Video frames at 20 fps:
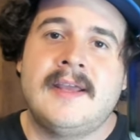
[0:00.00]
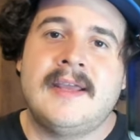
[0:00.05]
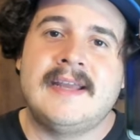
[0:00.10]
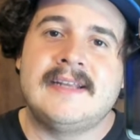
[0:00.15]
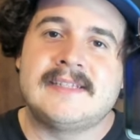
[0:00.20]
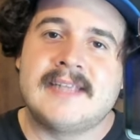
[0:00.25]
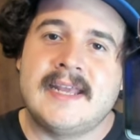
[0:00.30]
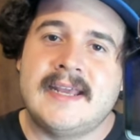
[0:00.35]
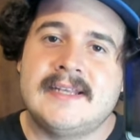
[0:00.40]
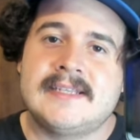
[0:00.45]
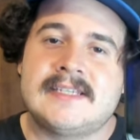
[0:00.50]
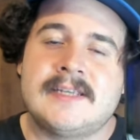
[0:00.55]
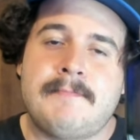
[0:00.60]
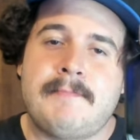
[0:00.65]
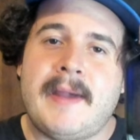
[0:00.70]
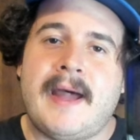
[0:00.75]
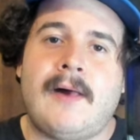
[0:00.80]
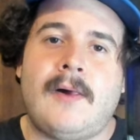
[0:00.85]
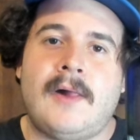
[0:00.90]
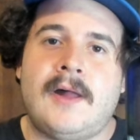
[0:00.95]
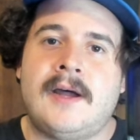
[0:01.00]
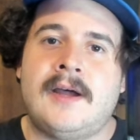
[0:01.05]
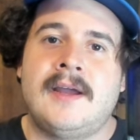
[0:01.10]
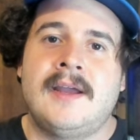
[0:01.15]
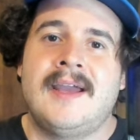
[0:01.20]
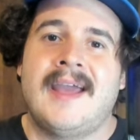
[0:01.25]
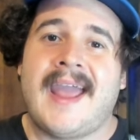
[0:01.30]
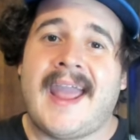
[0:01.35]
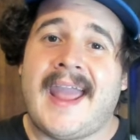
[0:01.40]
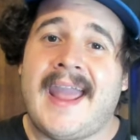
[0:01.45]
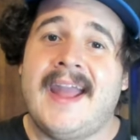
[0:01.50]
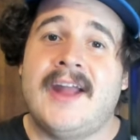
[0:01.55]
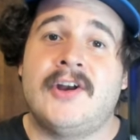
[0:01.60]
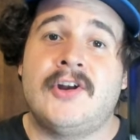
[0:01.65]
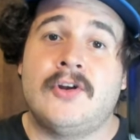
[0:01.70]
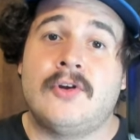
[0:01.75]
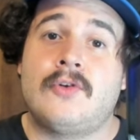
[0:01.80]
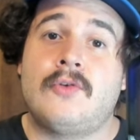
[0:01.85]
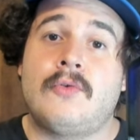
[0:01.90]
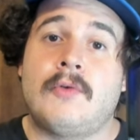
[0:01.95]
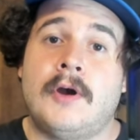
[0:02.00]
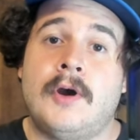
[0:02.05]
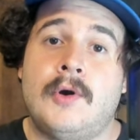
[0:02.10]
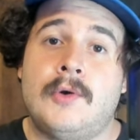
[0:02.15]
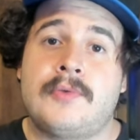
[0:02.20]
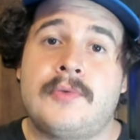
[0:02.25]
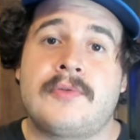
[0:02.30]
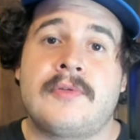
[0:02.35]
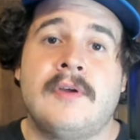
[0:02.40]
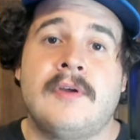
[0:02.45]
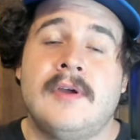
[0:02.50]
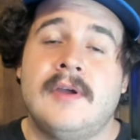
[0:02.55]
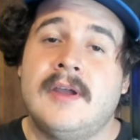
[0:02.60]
is Isabella and her growth